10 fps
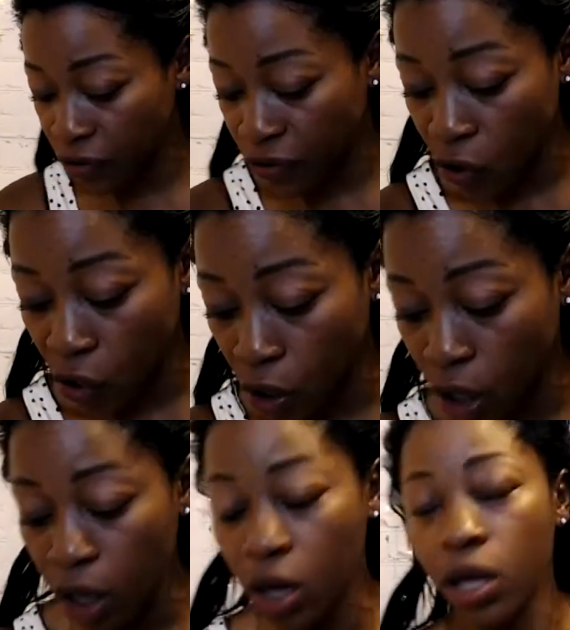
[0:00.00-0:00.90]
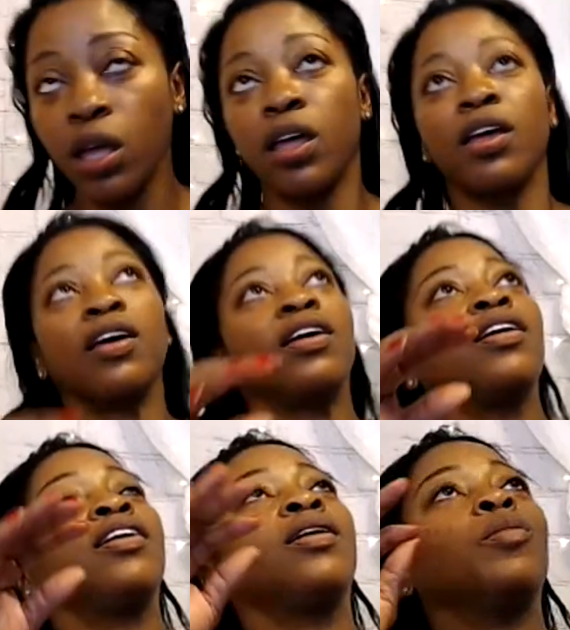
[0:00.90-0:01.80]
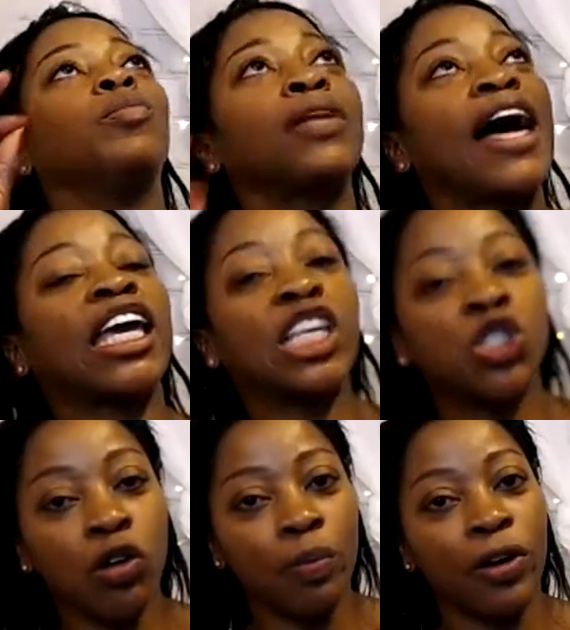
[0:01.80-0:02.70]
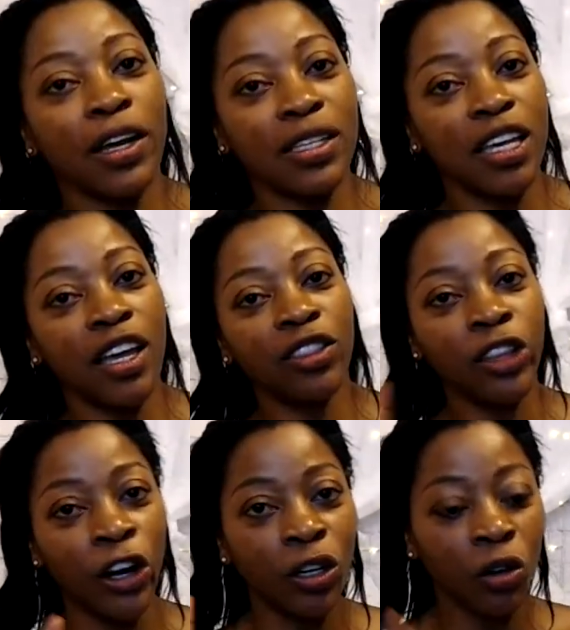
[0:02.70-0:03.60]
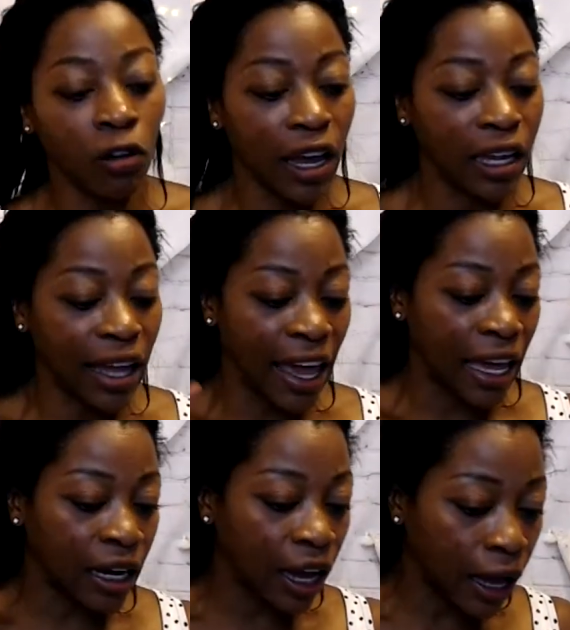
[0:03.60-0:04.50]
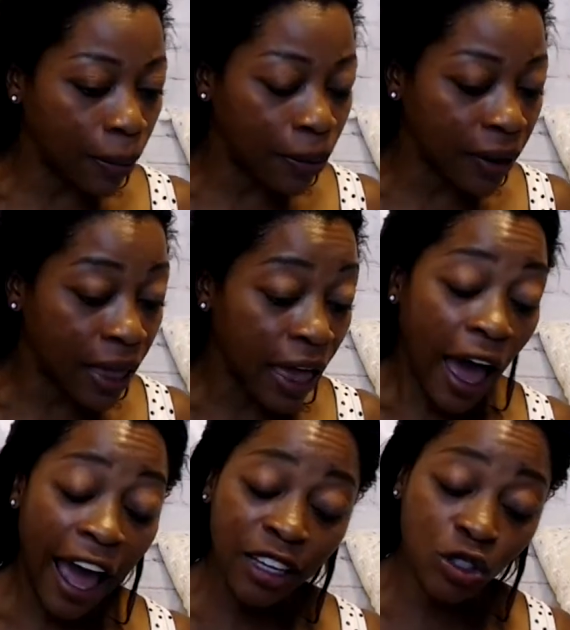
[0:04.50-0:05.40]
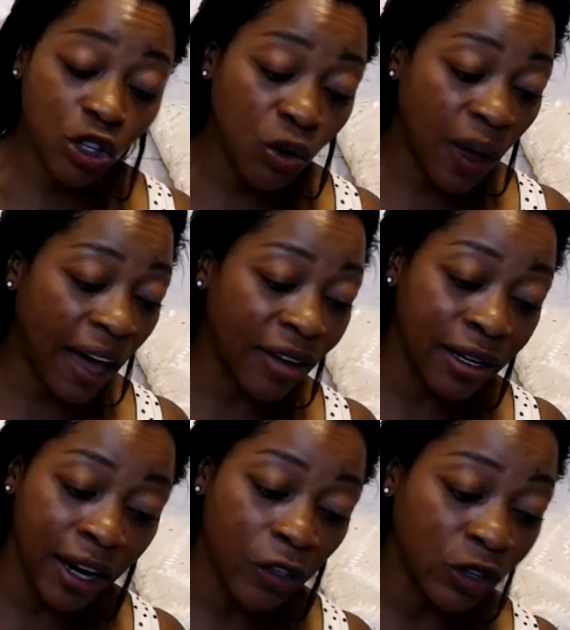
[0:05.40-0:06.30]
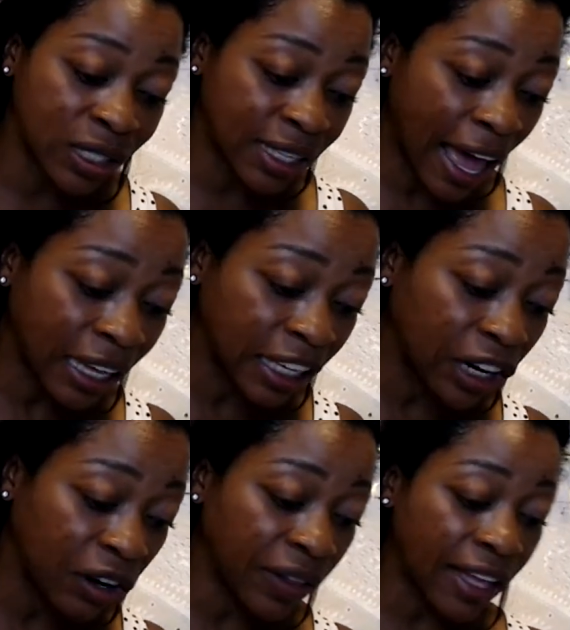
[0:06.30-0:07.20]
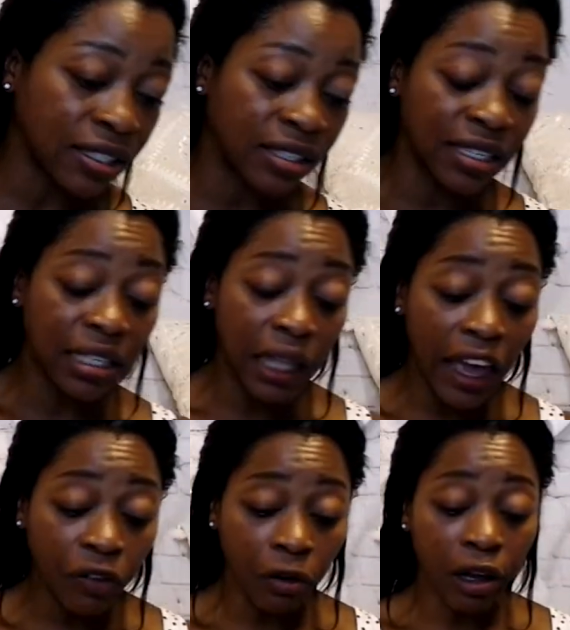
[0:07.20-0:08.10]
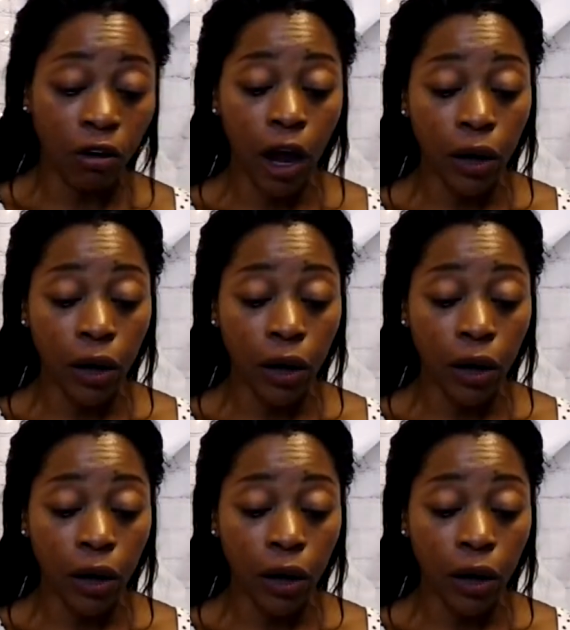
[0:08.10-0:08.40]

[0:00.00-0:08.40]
it for Black History Books, third grade and up. I do have another stack here. That's the Slavery